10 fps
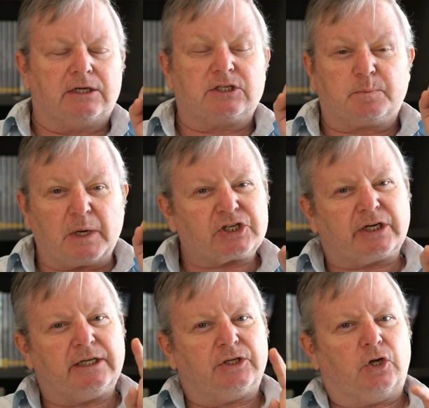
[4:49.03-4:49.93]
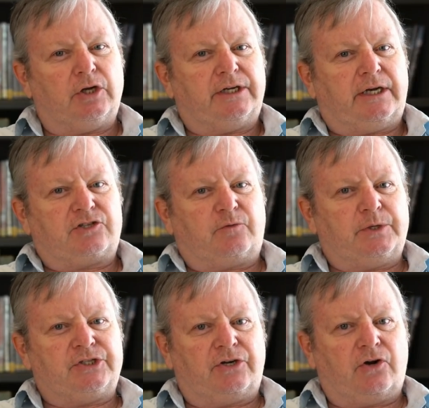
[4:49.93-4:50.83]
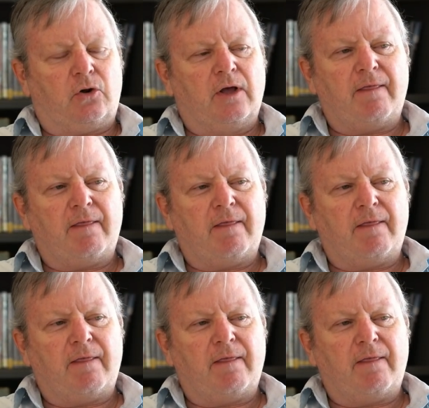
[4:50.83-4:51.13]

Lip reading: especially in the early days of Pajero,